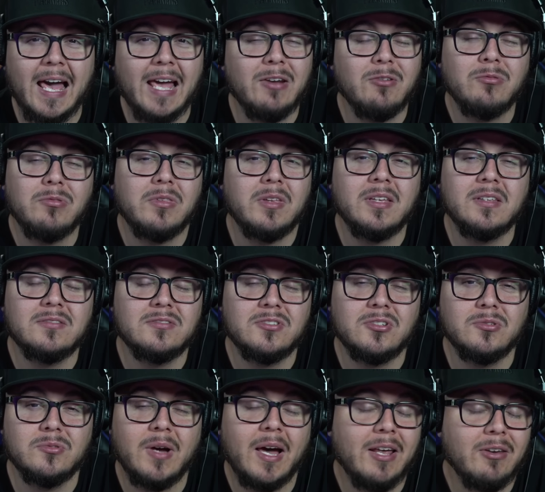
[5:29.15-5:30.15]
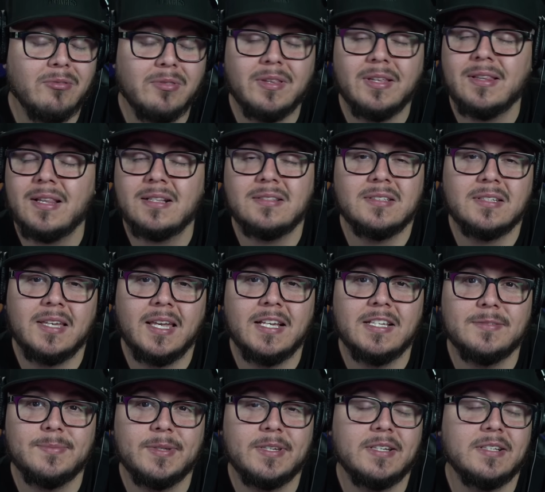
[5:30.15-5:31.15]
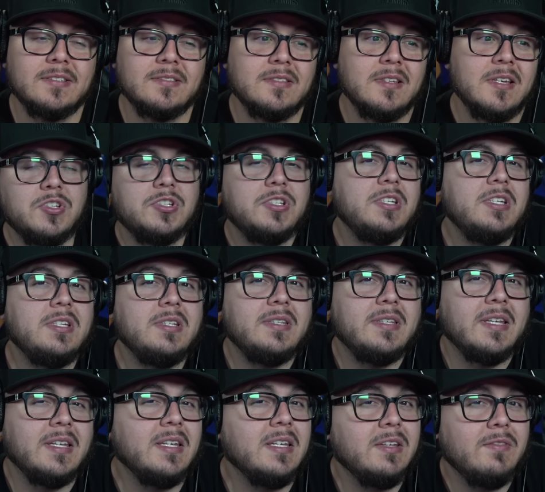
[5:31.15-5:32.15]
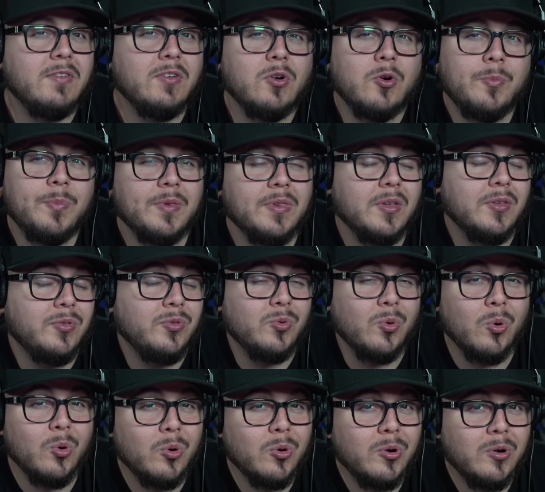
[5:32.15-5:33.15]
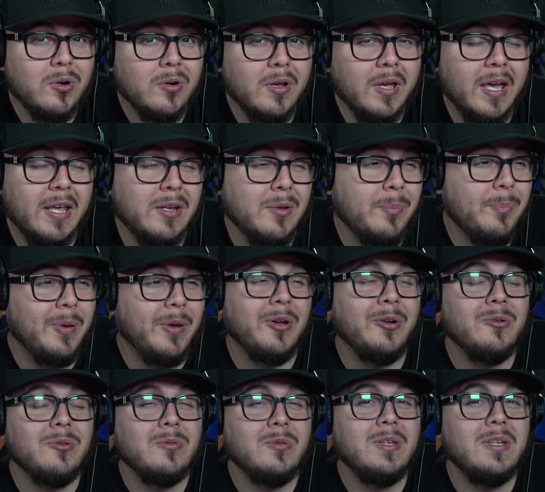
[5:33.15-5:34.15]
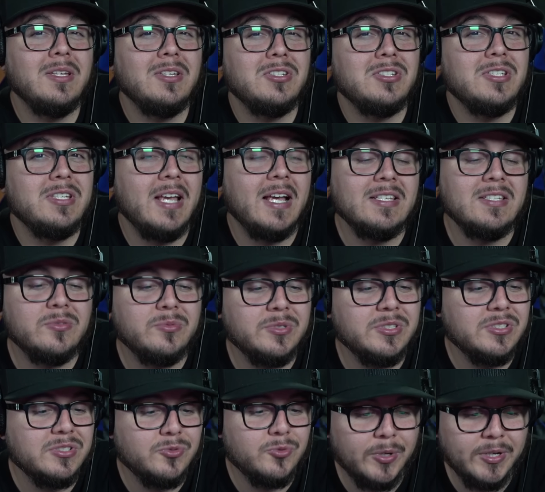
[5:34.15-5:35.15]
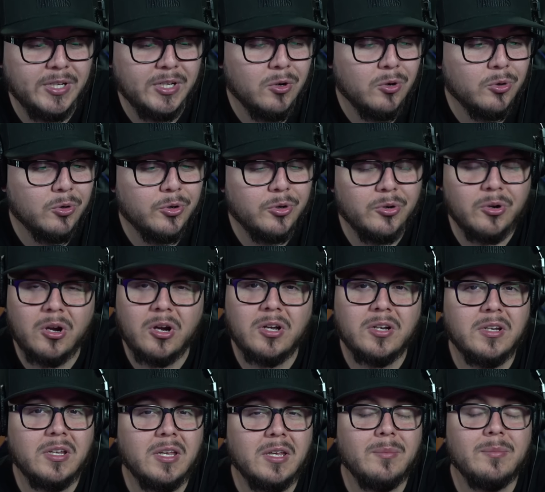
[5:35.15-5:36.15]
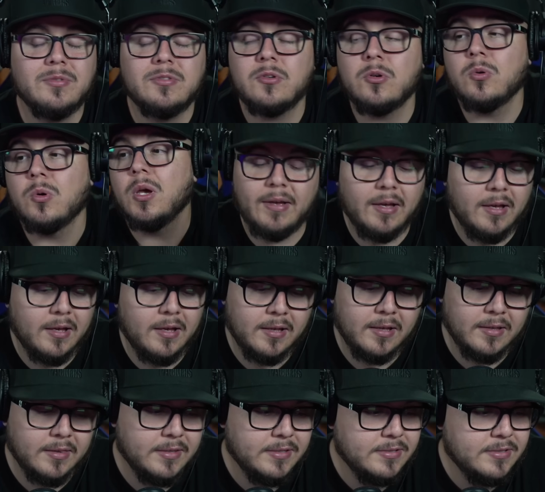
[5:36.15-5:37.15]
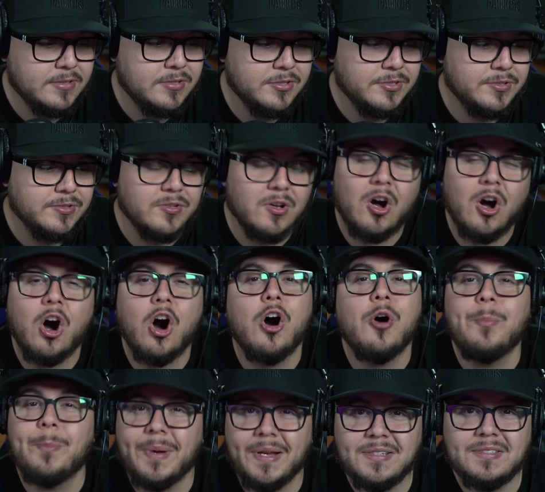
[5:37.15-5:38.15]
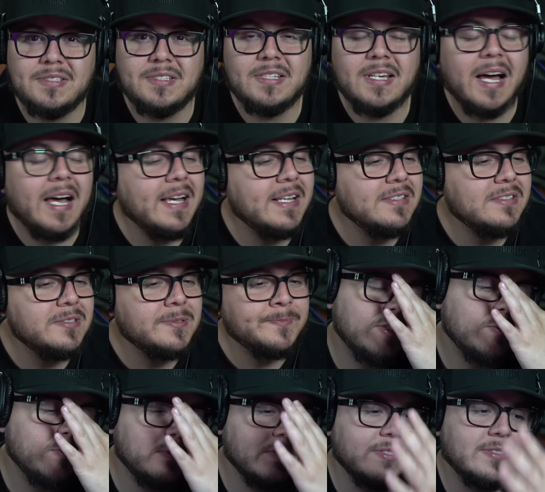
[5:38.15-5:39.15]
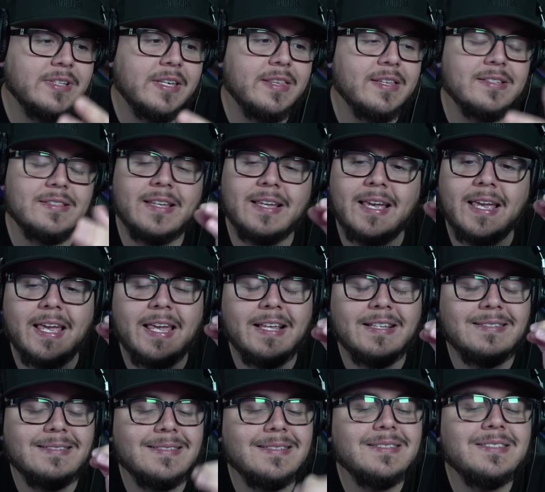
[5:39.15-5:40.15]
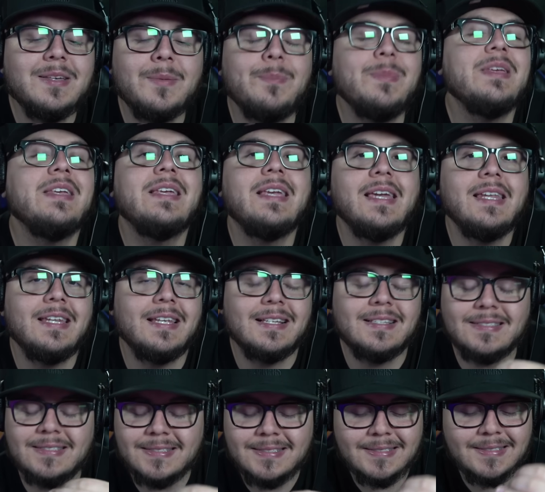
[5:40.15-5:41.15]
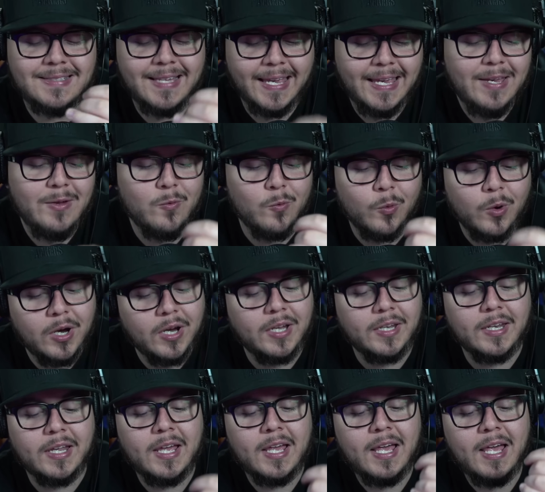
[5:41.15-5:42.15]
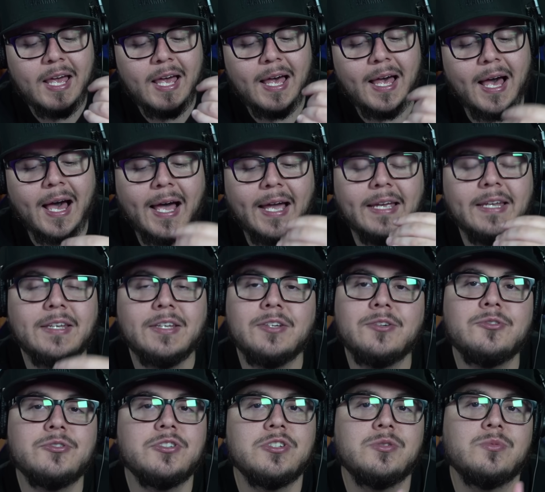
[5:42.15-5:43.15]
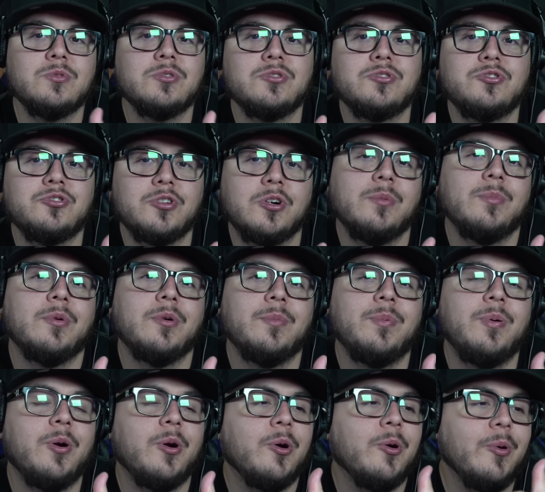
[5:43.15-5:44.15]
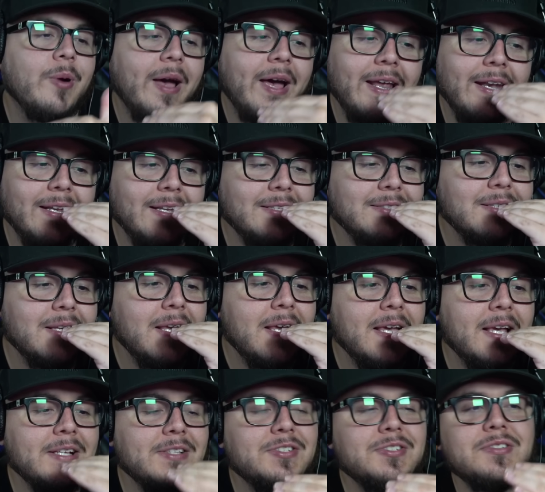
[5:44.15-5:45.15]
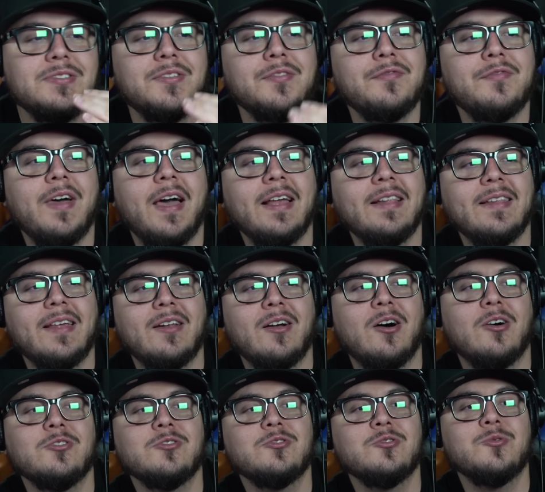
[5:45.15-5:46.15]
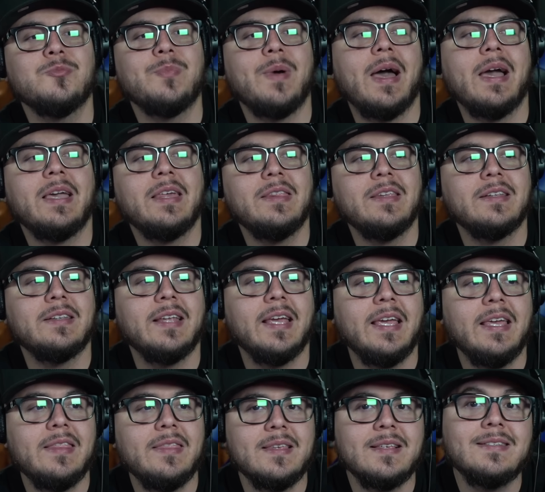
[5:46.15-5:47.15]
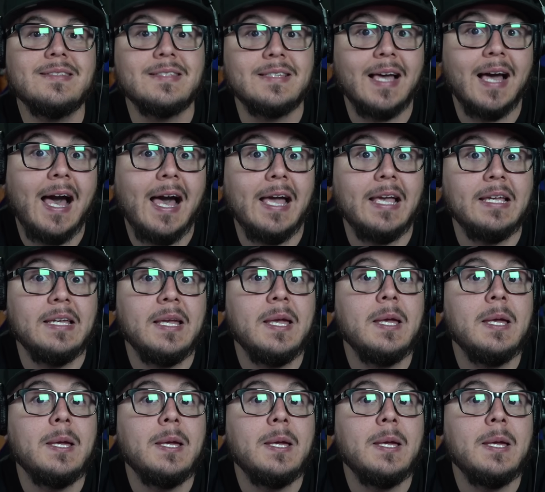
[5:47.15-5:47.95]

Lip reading: I don't think so. I don't think that's a case because she didn't even open the door. And apparently she has a restraining order on him. So this is just all messy, guys. I just want to say this, like, since the beginning, since day one, I knew she was trouble, bro. And it's just the fact that also back in the day, this guy